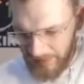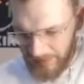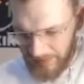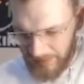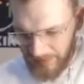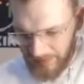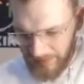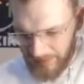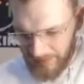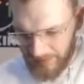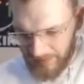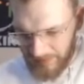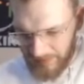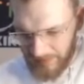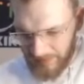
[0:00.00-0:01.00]

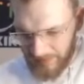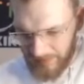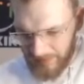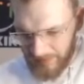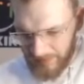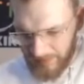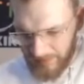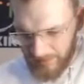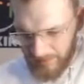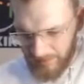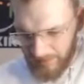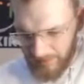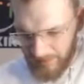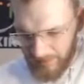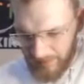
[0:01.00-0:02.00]

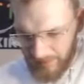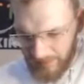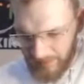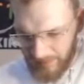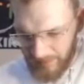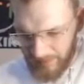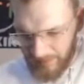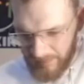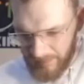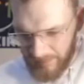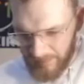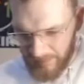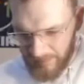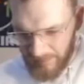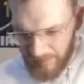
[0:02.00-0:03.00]

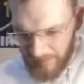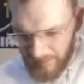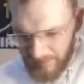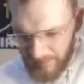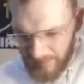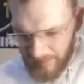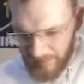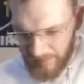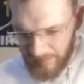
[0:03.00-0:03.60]
(silence)